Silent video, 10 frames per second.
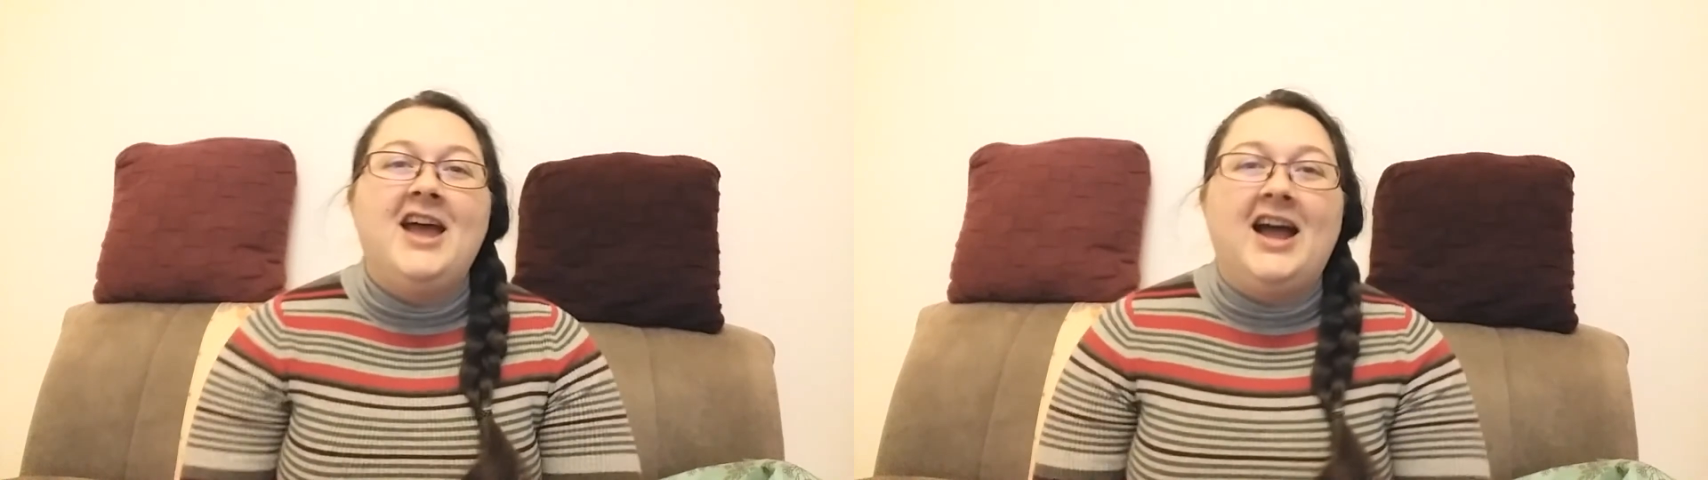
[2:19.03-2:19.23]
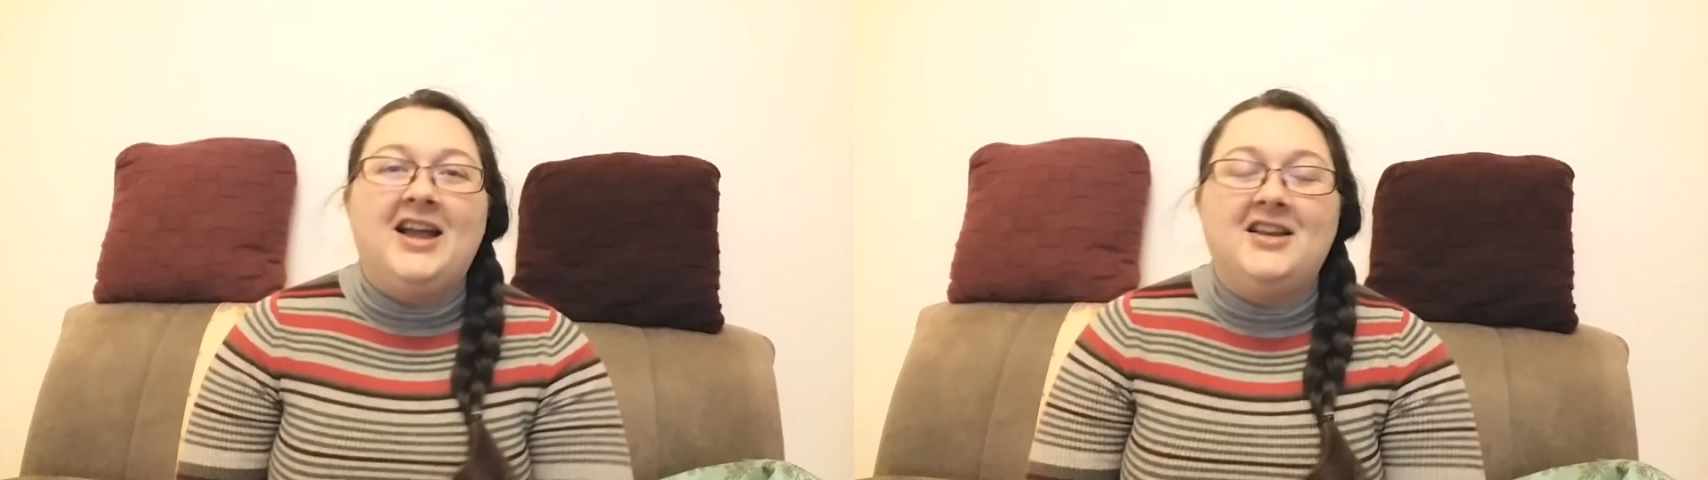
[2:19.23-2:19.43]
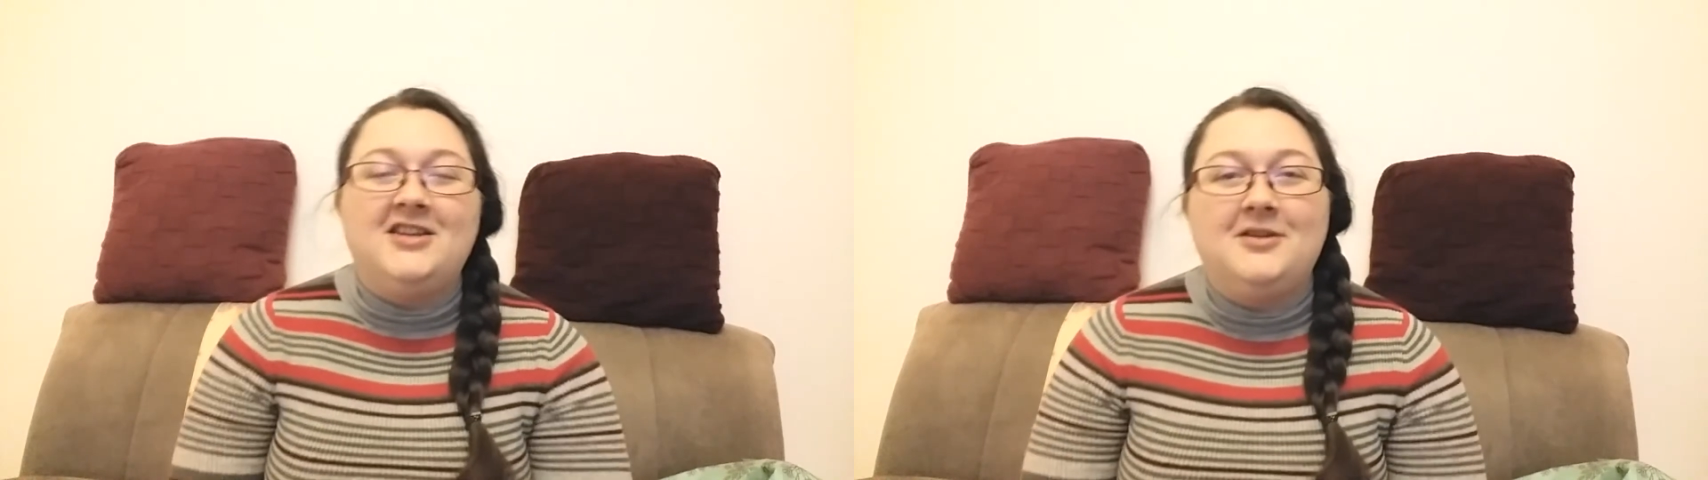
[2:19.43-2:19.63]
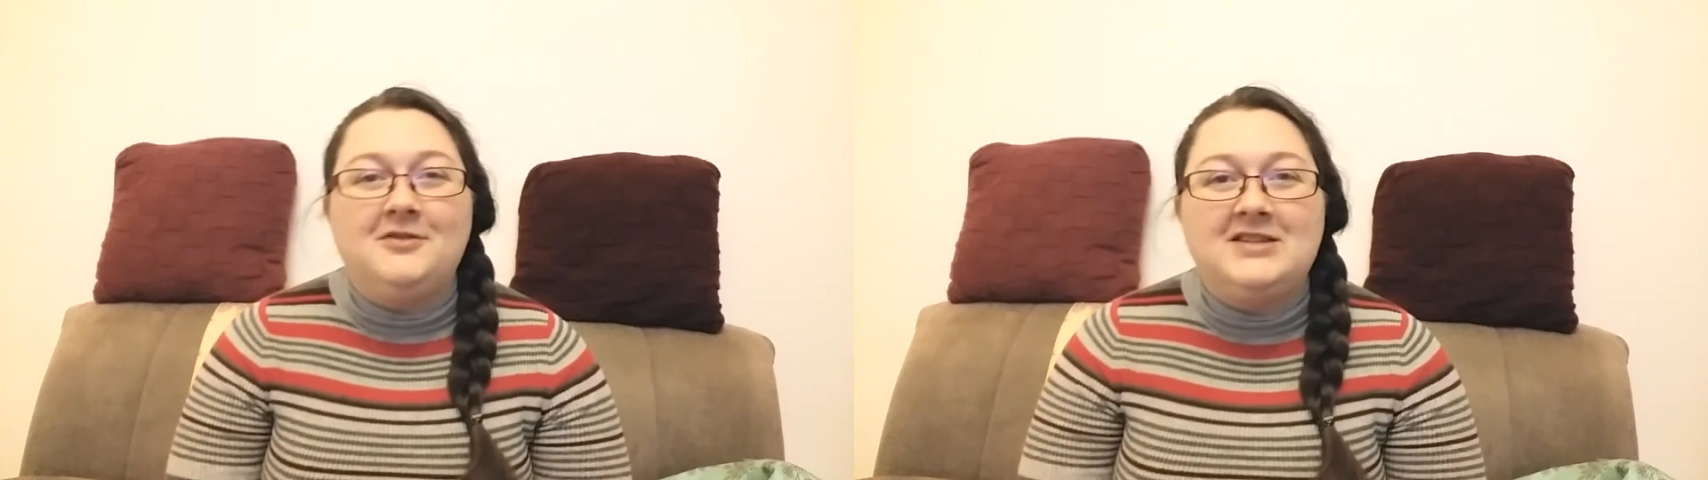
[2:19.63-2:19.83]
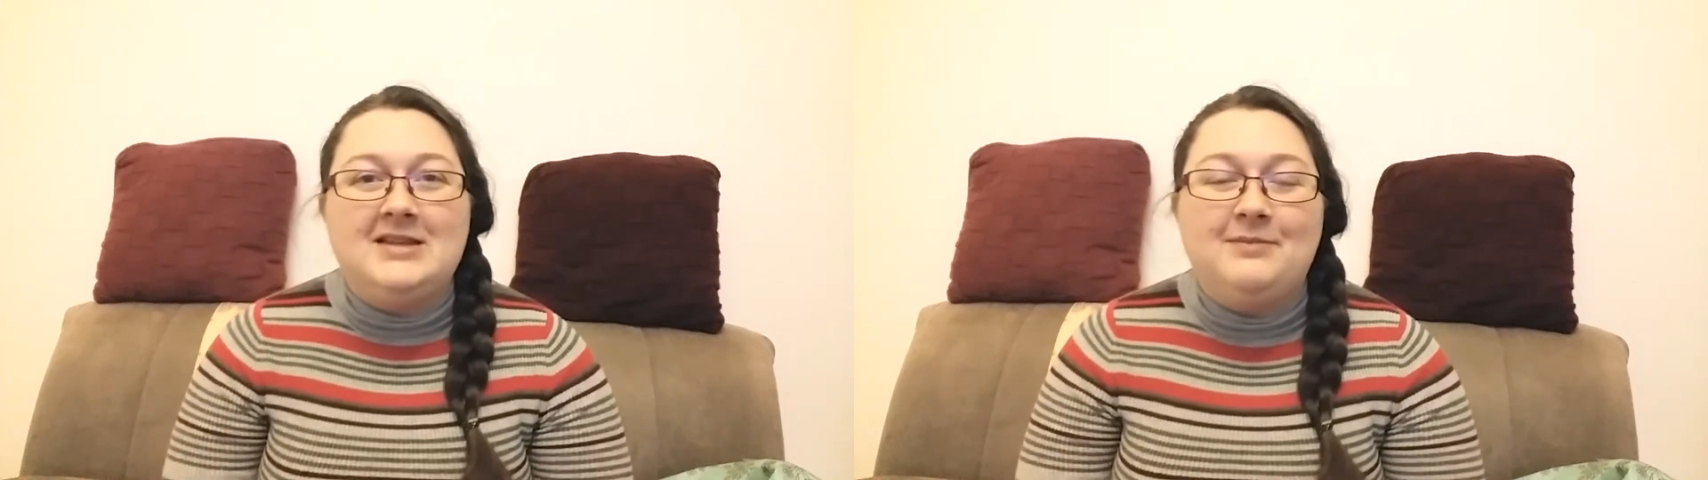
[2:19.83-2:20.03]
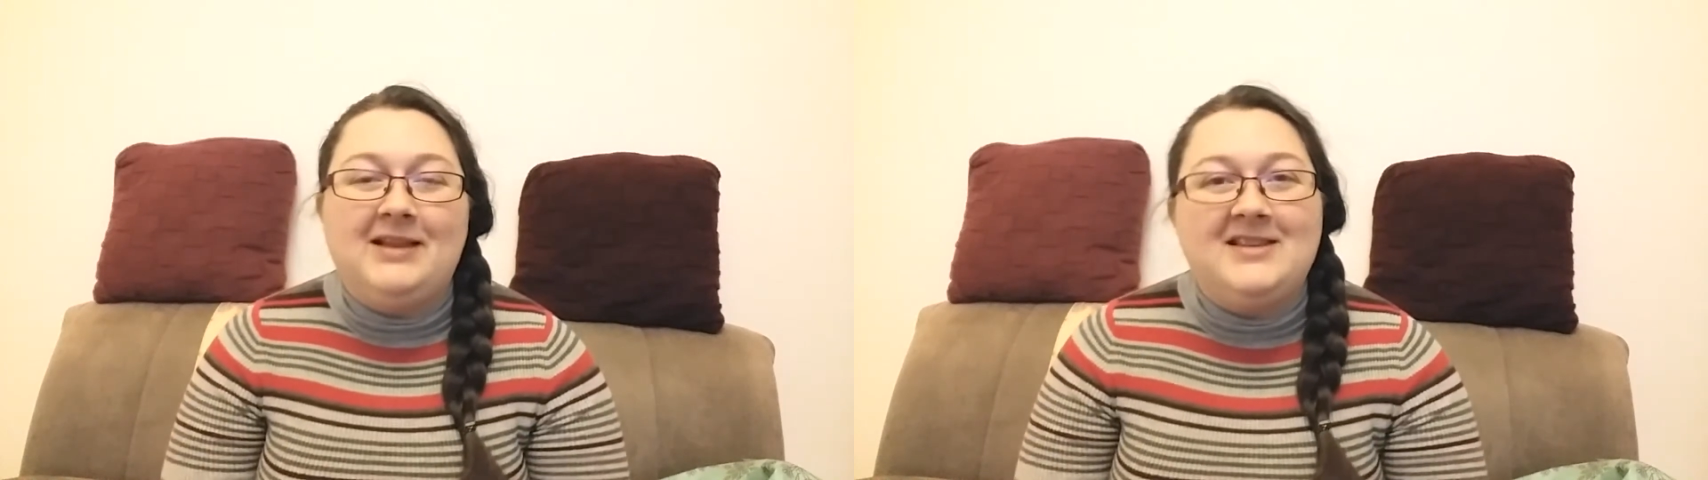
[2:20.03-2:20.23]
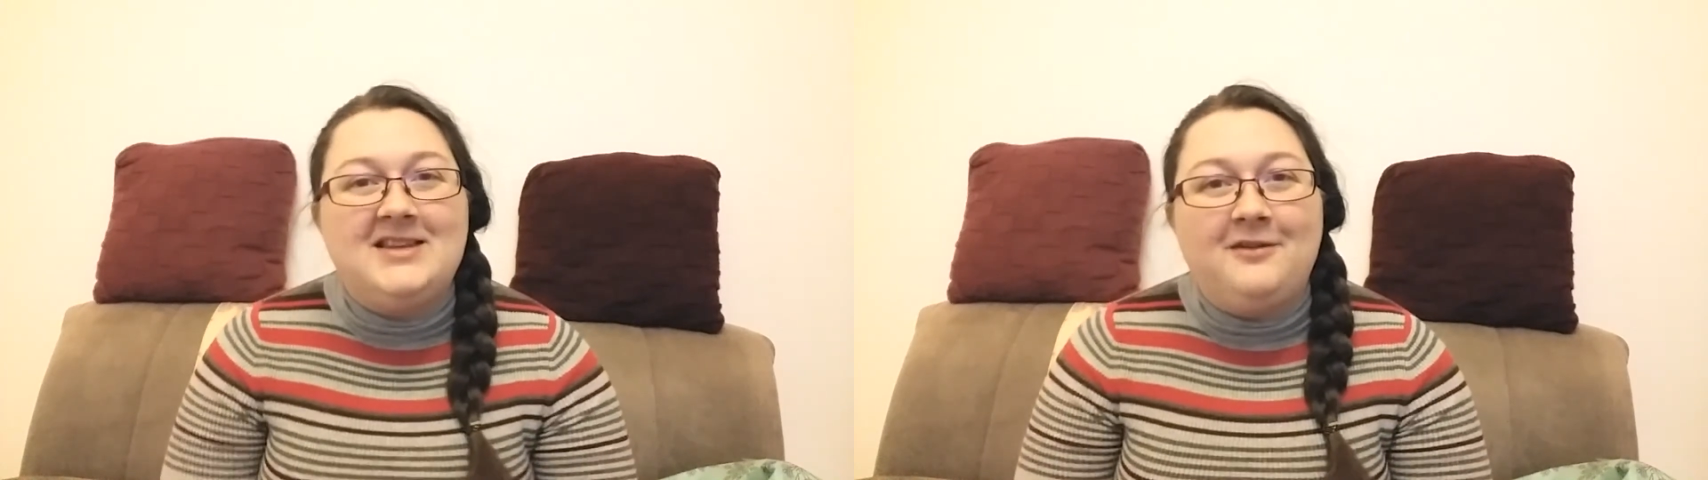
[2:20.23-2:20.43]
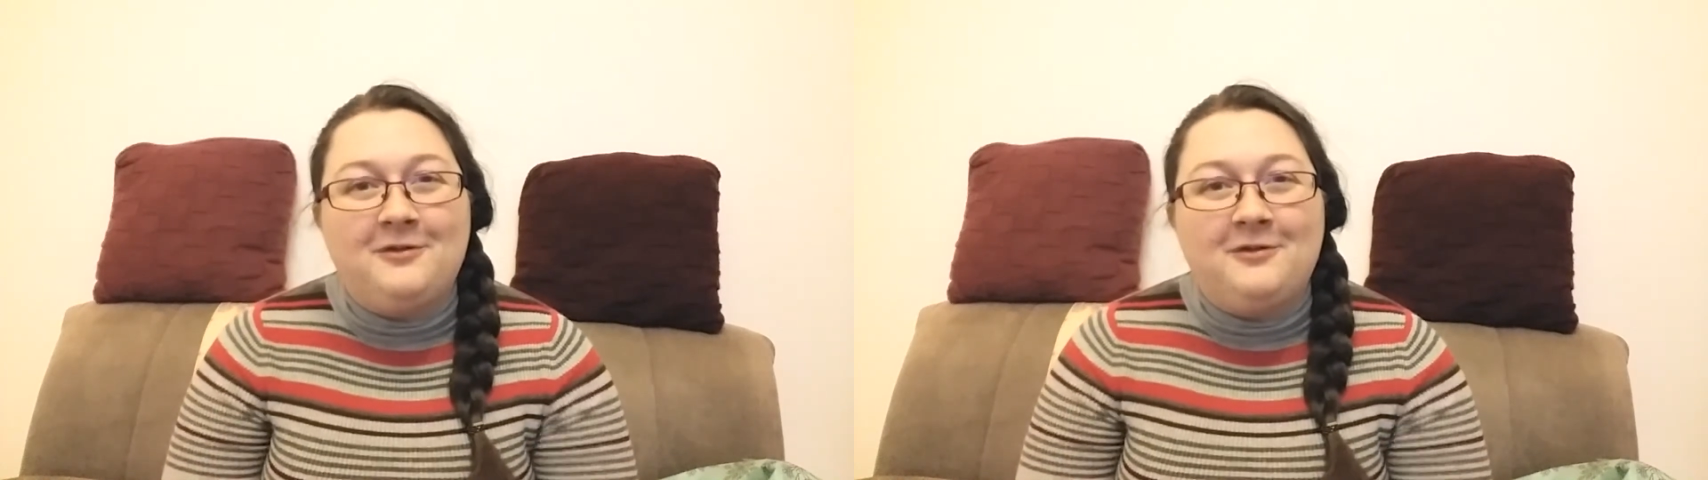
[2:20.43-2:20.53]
and you will see plenty of